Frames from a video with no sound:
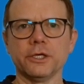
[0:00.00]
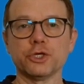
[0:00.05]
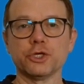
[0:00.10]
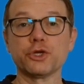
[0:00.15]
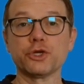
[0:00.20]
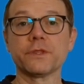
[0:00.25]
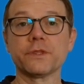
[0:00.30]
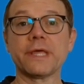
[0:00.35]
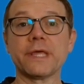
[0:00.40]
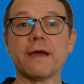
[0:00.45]
You
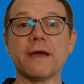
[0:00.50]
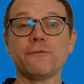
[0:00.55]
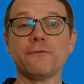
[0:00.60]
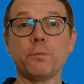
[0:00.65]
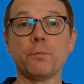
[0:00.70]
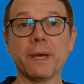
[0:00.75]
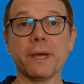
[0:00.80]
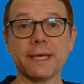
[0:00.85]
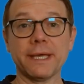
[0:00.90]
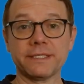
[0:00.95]
should
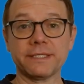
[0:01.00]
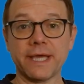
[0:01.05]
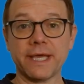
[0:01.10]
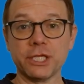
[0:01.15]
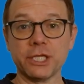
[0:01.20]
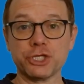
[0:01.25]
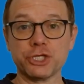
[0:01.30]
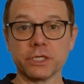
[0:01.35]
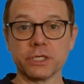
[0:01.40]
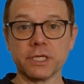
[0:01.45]
therefore pay
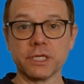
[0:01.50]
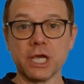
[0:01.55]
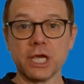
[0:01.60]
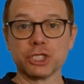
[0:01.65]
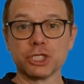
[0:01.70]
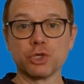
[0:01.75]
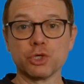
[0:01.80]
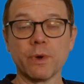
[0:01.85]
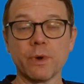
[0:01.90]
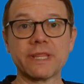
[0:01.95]
attention
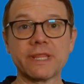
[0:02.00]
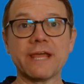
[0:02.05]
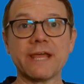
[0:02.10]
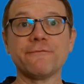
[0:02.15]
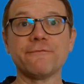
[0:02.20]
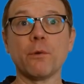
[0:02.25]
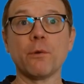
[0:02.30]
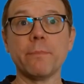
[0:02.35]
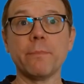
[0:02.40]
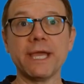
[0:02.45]
to whether
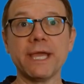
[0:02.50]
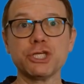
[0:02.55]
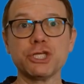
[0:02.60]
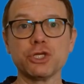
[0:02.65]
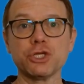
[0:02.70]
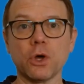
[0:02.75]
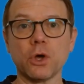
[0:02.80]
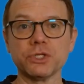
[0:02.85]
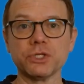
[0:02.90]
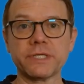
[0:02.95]

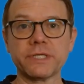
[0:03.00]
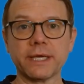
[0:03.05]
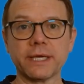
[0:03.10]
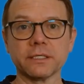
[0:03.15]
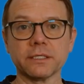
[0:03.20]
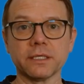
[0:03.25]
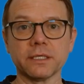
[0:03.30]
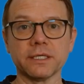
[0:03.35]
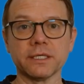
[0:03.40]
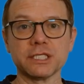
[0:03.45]
information on
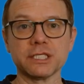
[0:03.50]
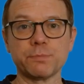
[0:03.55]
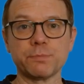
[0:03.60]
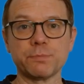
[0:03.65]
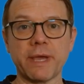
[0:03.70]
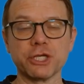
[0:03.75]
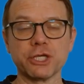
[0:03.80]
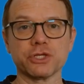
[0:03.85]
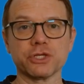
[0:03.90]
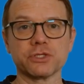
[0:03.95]
technical
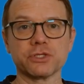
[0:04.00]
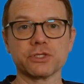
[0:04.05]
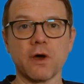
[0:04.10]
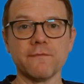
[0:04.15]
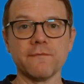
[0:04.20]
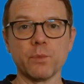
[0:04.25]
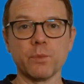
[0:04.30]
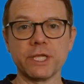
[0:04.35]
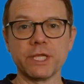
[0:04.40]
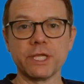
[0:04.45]
inspections
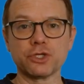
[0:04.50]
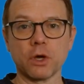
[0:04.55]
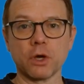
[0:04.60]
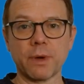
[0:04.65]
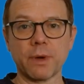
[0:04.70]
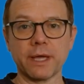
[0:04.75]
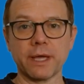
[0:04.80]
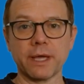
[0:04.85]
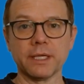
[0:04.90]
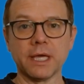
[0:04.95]
of a wind
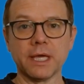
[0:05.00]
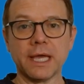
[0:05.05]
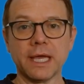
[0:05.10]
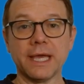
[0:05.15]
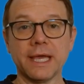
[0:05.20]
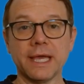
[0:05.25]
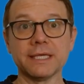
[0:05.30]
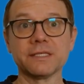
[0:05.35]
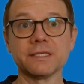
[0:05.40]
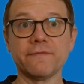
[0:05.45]
turbine
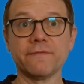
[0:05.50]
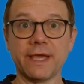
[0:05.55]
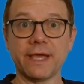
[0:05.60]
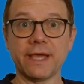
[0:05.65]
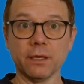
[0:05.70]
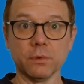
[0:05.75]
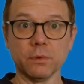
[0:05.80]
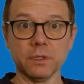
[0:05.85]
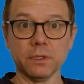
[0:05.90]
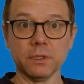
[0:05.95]
is
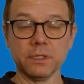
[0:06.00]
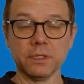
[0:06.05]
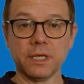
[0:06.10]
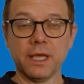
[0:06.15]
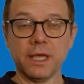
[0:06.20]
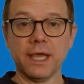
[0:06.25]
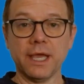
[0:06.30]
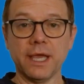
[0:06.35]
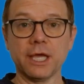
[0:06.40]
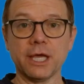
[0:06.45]
available
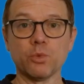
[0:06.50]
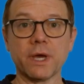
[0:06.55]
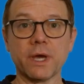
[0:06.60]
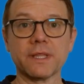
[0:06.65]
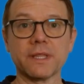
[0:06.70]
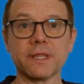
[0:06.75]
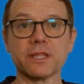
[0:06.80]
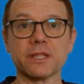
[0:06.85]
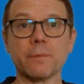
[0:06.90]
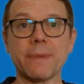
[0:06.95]
and
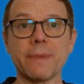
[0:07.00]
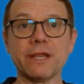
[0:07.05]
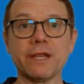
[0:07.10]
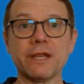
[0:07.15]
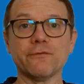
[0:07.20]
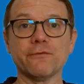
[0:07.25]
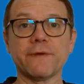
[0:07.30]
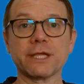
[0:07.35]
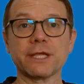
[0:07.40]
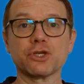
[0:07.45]
whether the
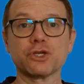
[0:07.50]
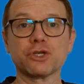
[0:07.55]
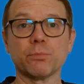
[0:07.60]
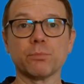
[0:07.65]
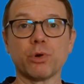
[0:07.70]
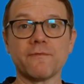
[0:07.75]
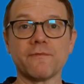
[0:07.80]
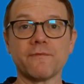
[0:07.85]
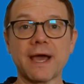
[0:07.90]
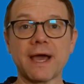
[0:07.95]
manufacturer
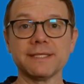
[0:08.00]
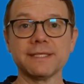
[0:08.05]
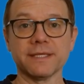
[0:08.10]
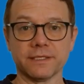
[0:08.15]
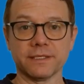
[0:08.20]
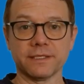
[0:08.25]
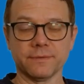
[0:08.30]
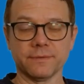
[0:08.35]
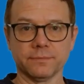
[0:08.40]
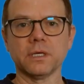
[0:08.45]
provides
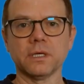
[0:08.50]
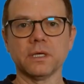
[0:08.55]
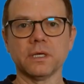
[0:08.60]
it.